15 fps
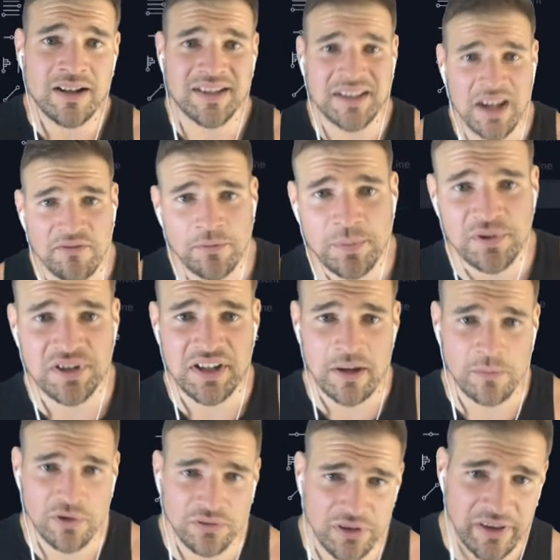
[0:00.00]

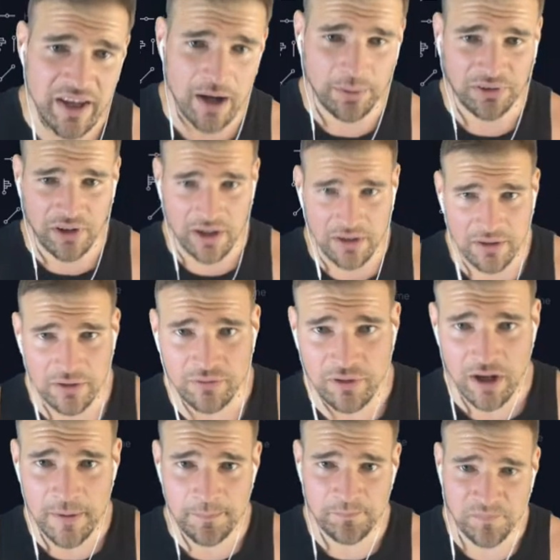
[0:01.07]
7% move to the upside,
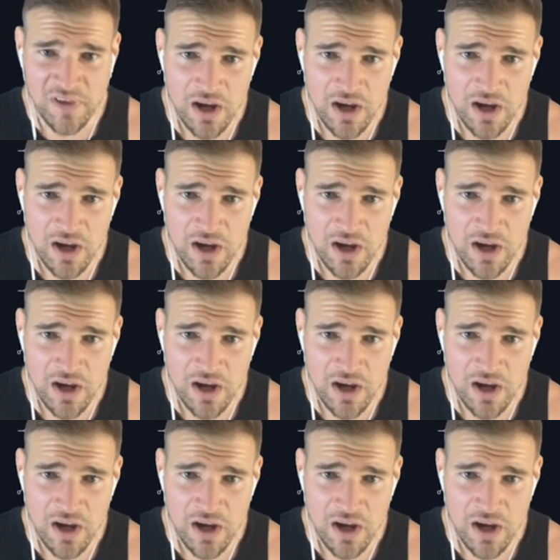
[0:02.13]
right?